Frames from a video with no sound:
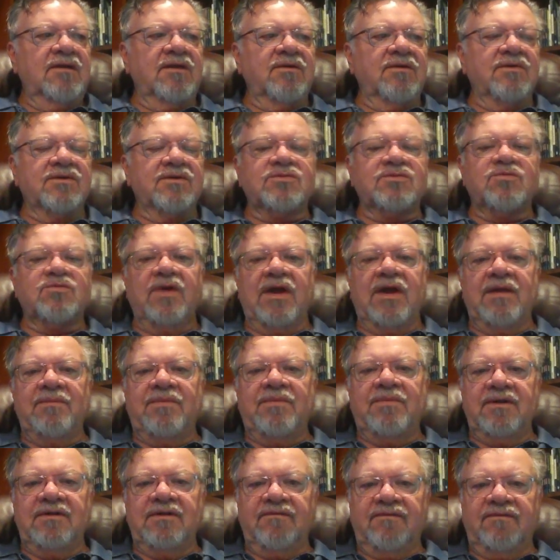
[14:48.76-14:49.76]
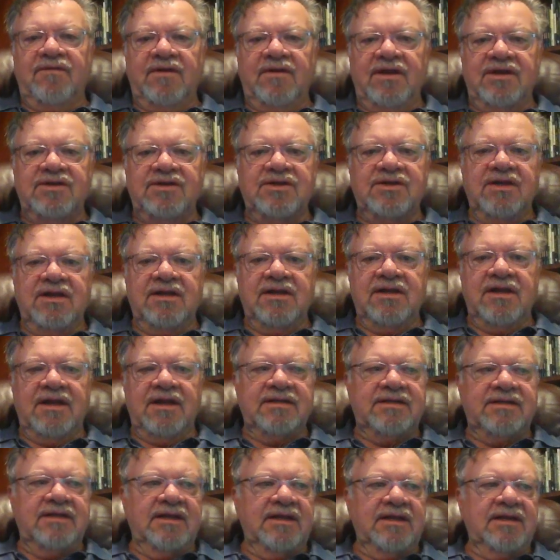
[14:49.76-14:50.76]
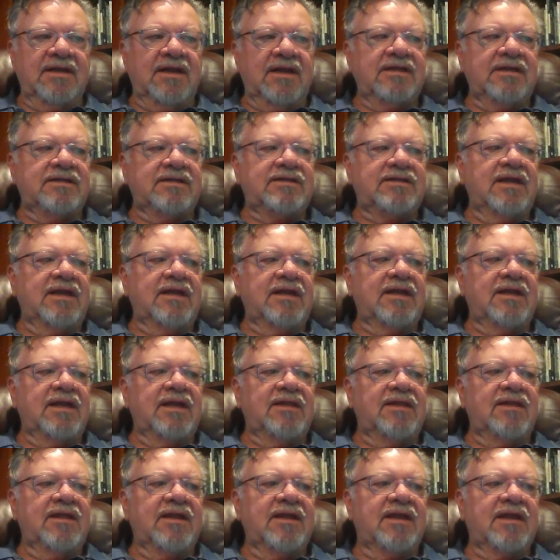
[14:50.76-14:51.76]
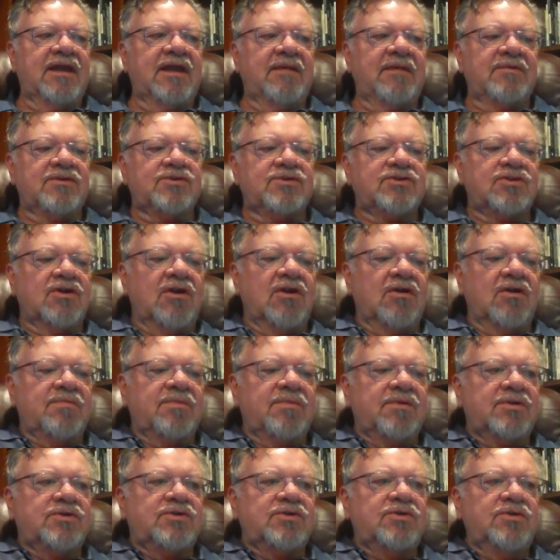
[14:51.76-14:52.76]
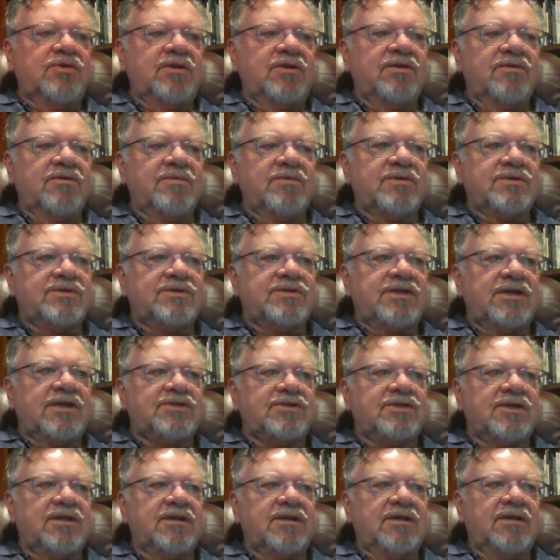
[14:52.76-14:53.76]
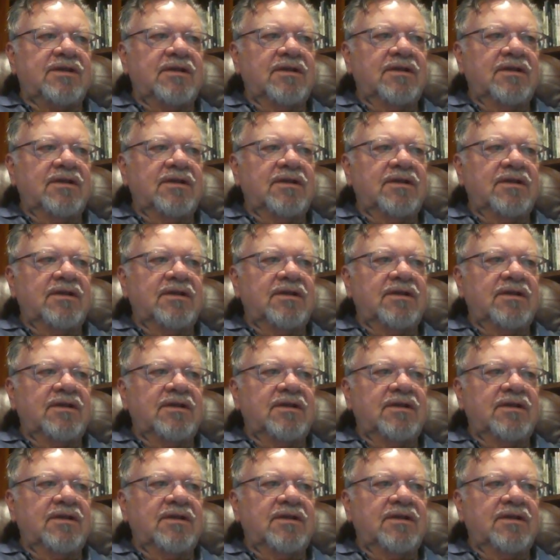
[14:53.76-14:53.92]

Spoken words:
There was rampant inflation in 1919, and then came a sharp 2-year recession.